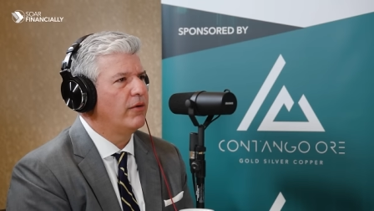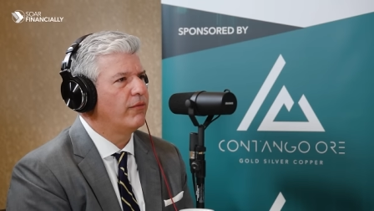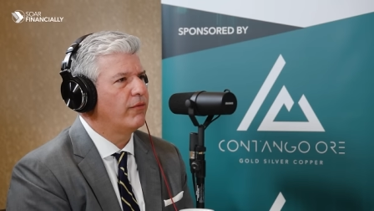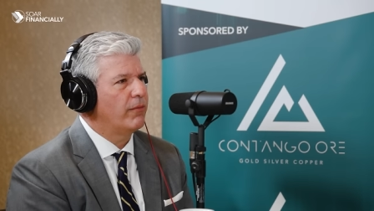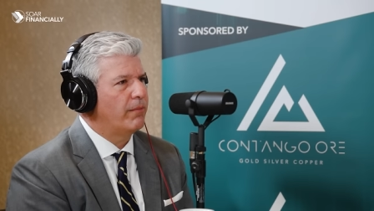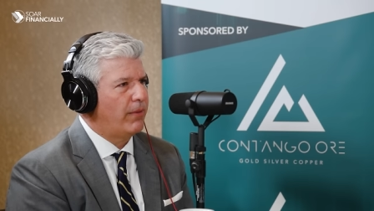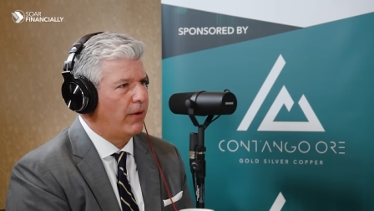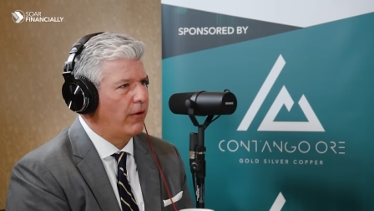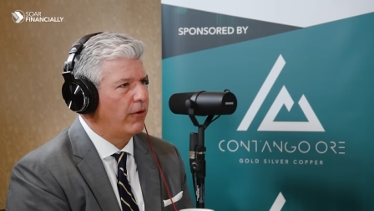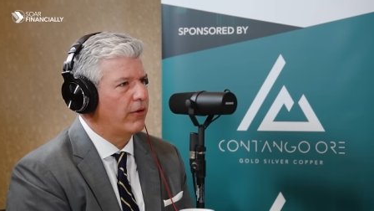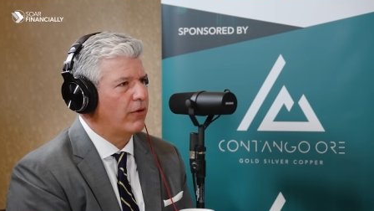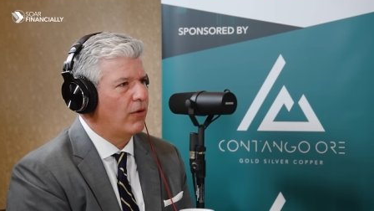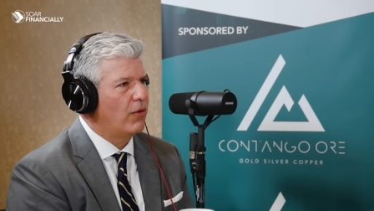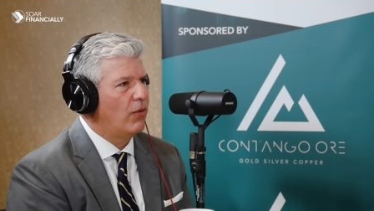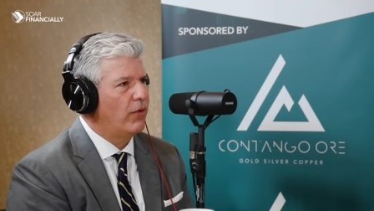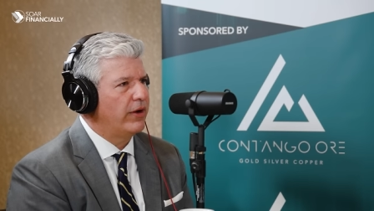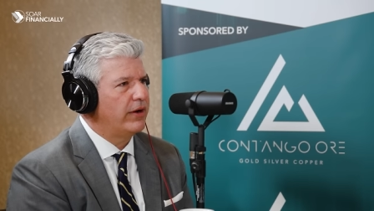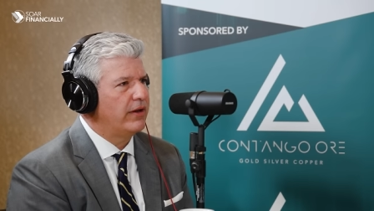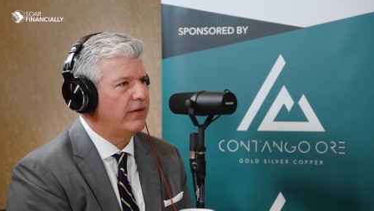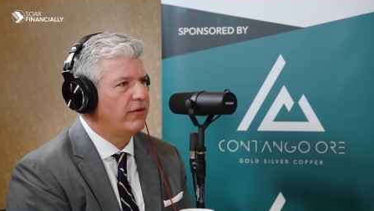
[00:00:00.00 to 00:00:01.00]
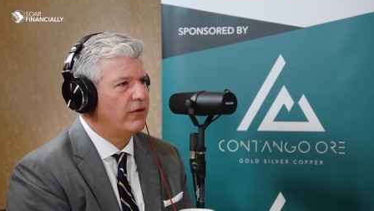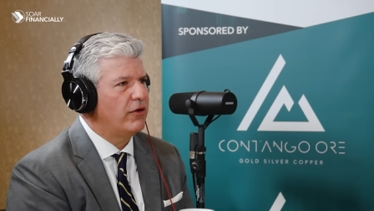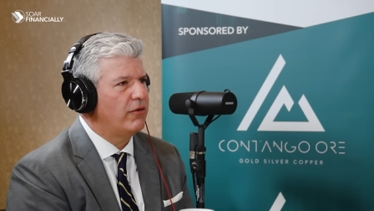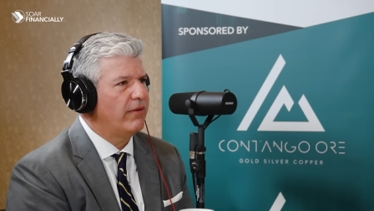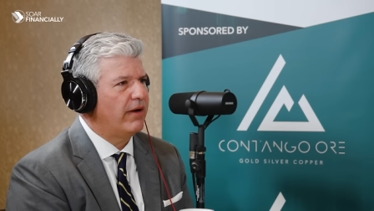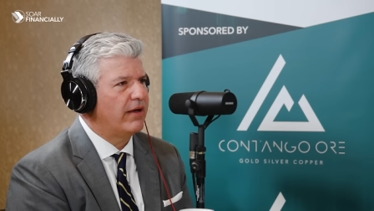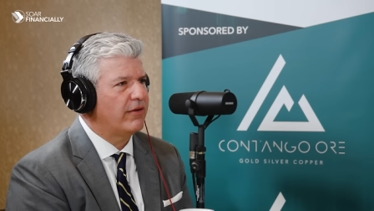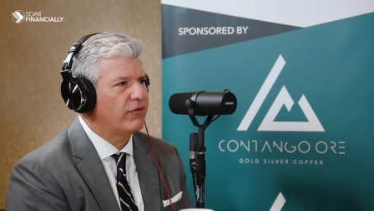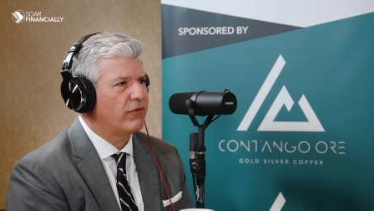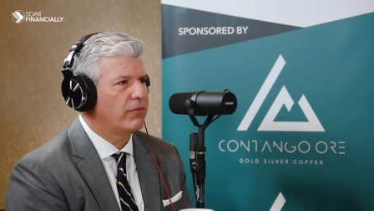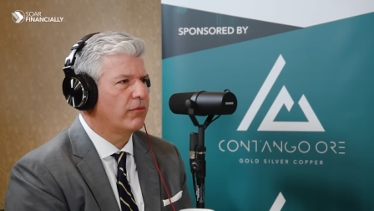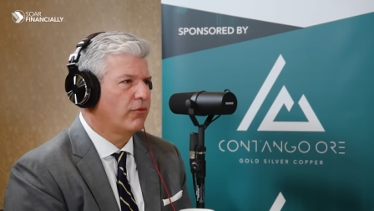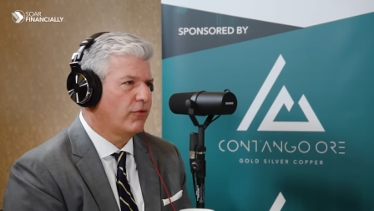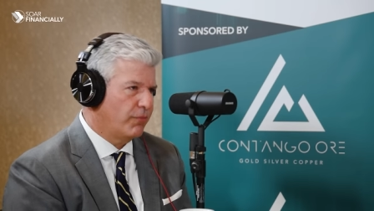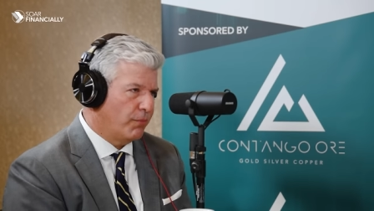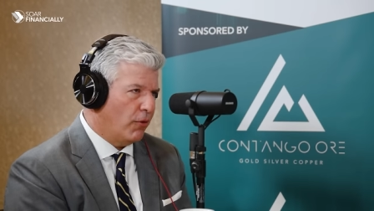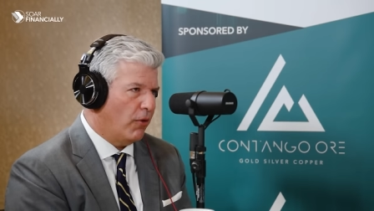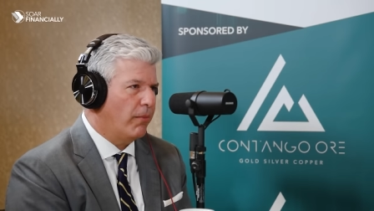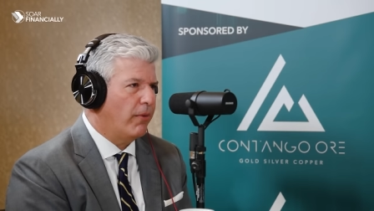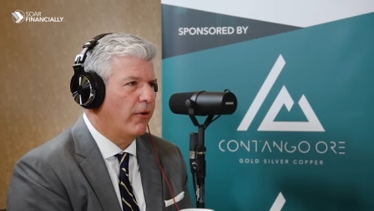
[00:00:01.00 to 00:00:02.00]
for bar and coin in the U.S.,
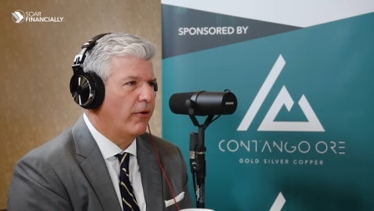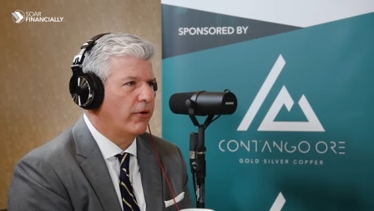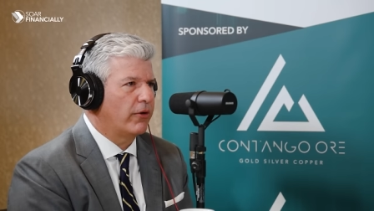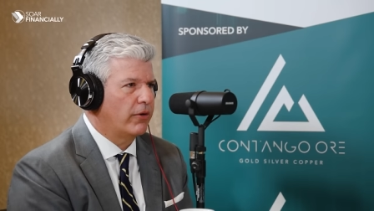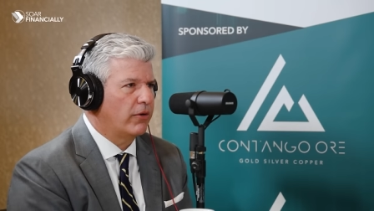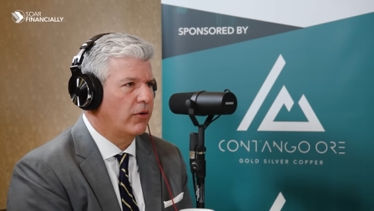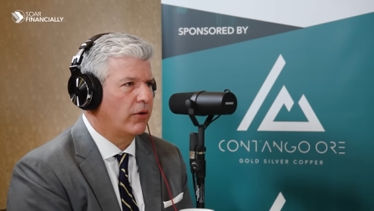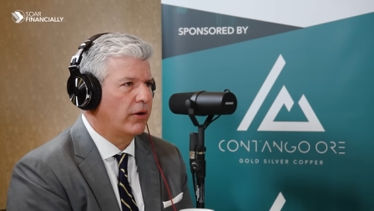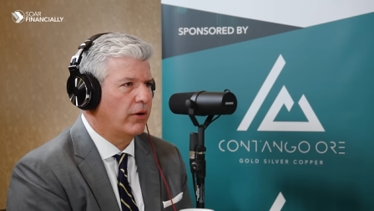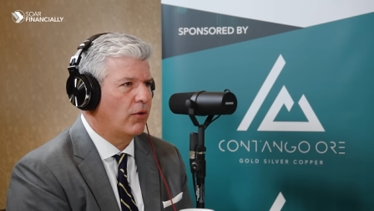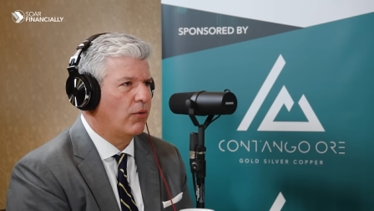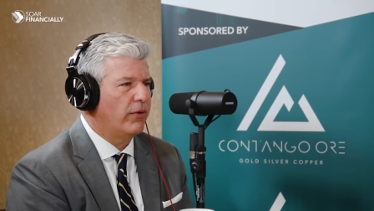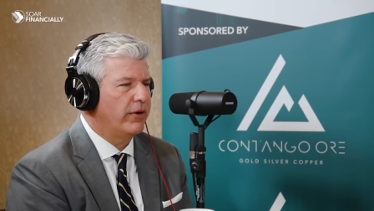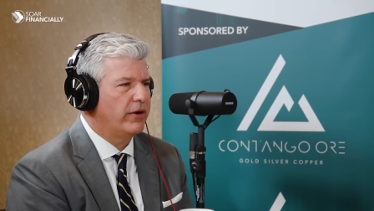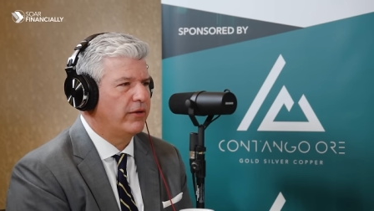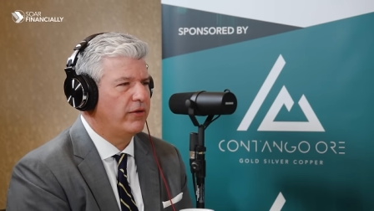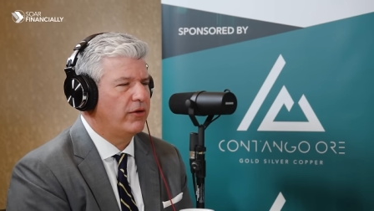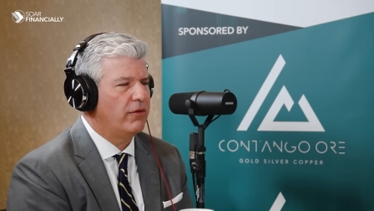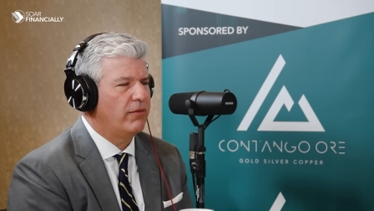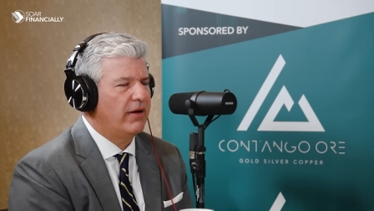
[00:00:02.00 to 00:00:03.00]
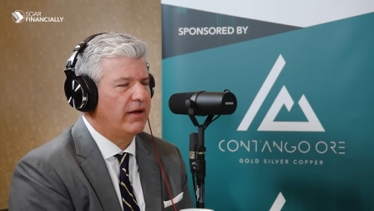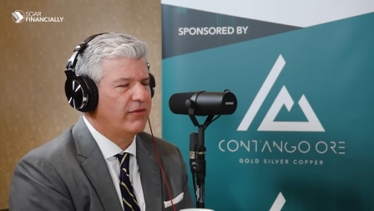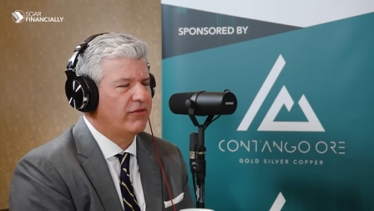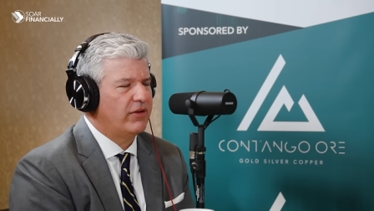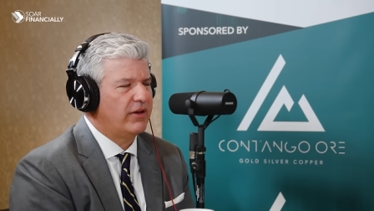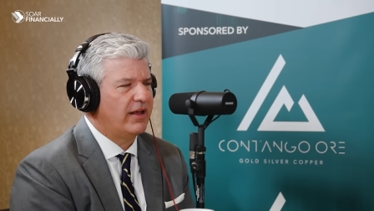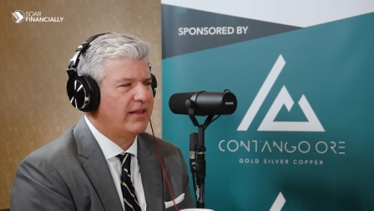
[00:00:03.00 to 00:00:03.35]
small bar and coin in the U.S.